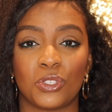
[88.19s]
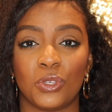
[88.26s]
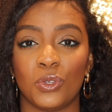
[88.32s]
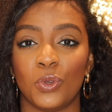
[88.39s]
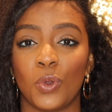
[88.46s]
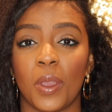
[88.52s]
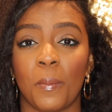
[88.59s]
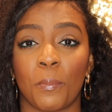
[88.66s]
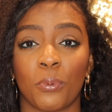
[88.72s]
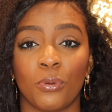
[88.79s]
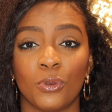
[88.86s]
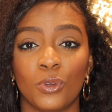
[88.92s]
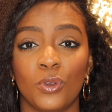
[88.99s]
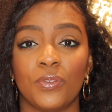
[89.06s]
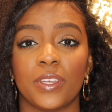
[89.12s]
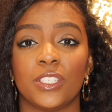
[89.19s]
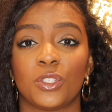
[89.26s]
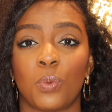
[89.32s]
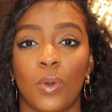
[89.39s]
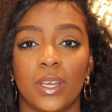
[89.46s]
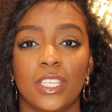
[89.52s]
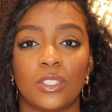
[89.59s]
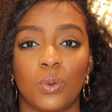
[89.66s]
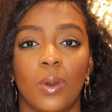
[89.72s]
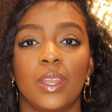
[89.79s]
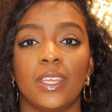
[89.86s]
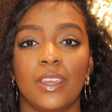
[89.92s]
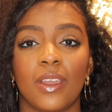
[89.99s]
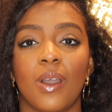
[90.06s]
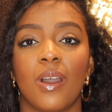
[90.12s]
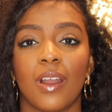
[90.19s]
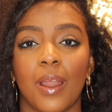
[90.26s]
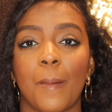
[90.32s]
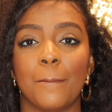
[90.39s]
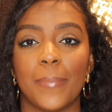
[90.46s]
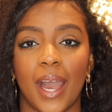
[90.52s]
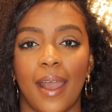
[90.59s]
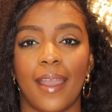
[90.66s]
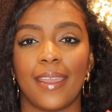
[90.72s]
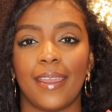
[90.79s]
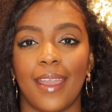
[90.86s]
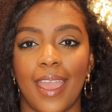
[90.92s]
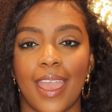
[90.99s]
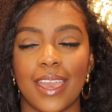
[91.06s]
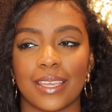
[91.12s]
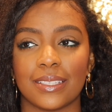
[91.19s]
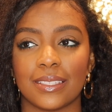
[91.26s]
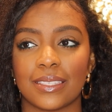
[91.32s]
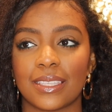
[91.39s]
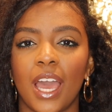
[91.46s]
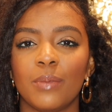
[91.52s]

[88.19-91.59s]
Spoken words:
to improve in 2020 are my ends.